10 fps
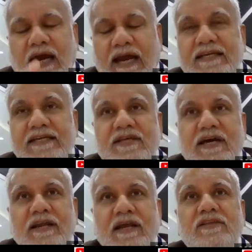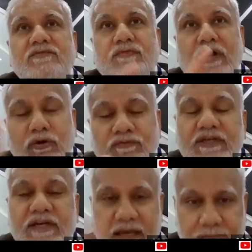hiatus hernia is one of
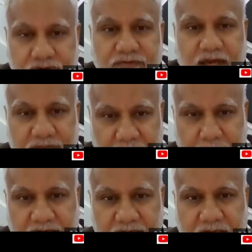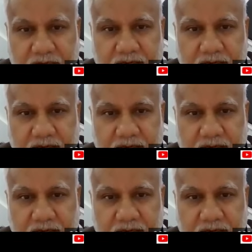the types of diaphragmatic